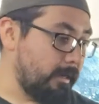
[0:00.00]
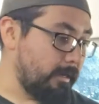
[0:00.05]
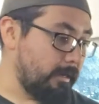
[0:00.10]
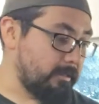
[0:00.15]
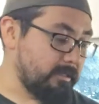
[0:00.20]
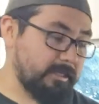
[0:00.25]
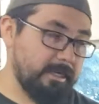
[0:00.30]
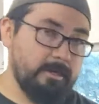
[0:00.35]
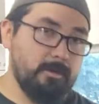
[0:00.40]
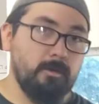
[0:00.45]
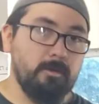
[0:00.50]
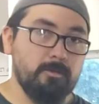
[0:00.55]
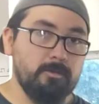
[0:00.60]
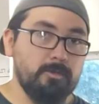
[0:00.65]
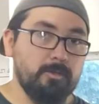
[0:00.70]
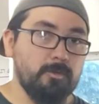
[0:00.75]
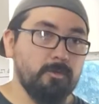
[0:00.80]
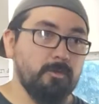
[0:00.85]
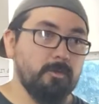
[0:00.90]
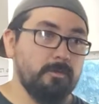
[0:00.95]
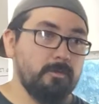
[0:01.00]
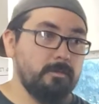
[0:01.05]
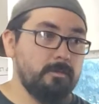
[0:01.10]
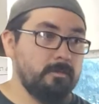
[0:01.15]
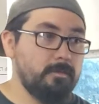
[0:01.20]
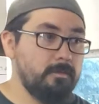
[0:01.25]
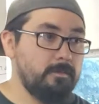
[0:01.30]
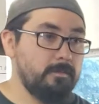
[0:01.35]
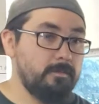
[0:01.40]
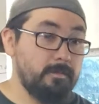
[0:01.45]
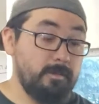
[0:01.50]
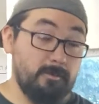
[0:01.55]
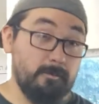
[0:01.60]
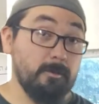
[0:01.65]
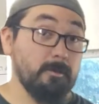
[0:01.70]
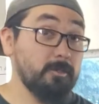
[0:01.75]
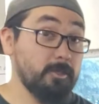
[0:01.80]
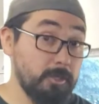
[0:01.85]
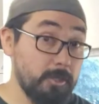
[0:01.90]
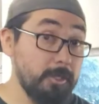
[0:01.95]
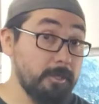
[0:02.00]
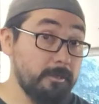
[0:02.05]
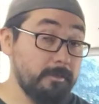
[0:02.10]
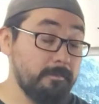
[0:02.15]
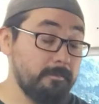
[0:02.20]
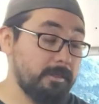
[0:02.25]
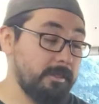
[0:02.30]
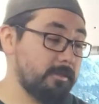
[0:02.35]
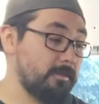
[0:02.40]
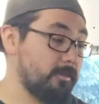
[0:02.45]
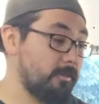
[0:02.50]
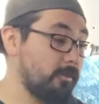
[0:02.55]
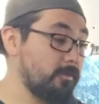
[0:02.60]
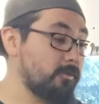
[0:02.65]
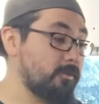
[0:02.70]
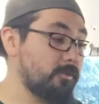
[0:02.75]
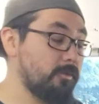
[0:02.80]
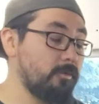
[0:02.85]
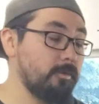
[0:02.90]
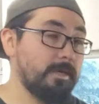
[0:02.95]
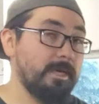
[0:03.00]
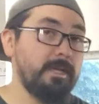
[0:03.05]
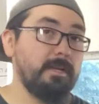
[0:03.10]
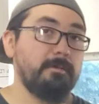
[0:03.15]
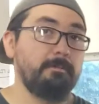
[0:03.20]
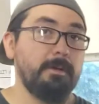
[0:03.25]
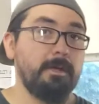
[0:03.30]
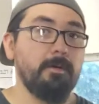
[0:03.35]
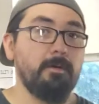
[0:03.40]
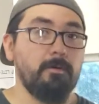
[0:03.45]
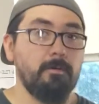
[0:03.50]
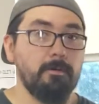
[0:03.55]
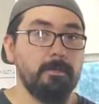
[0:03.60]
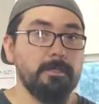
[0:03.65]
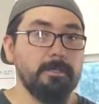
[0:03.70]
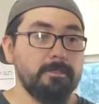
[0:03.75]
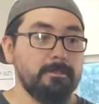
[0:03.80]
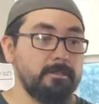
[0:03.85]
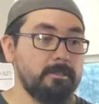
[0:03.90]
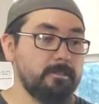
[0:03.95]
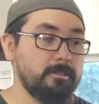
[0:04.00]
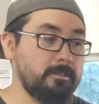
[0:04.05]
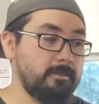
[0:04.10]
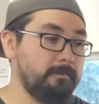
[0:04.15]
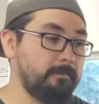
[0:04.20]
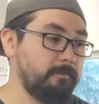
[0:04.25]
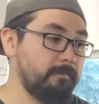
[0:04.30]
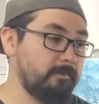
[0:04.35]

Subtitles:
It's got an old school, it works good, but it's an old school Kenny Bell oiling system,